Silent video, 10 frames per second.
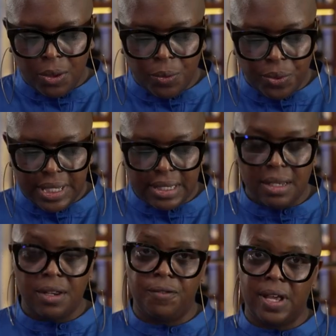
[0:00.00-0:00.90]
The
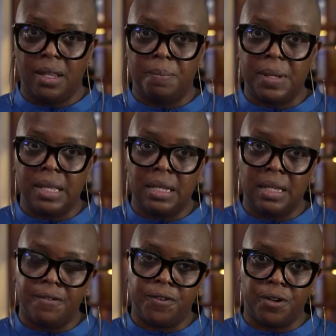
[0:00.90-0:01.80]
recent
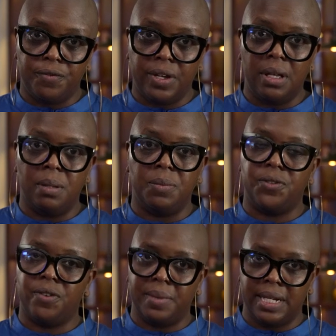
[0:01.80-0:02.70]
availability of her
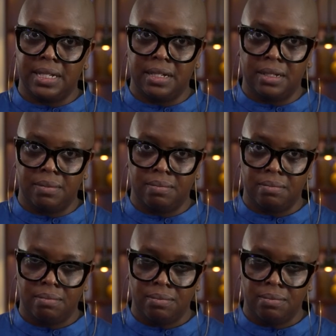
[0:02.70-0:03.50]
films from nineteen